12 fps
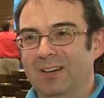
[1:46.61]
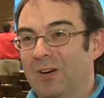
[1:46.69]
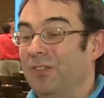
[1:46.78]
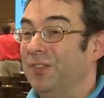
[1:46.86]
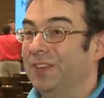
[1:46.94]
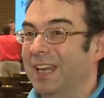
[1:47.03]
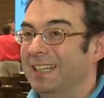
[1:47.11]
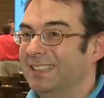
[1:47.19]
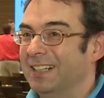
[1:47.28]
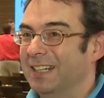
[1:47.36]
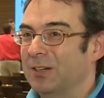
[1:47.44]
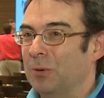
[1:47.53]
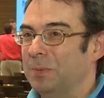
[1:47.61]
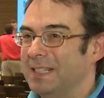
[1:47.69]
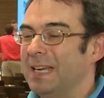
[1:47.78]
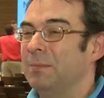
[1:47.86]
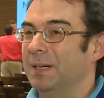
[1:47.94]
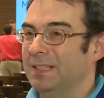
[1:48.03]
Often that training corpora is
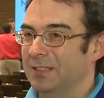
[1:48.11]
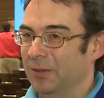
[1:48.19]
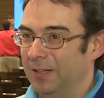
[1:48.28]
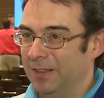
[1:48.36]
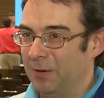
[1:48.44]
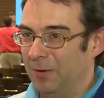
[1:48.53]
there, but it's not in the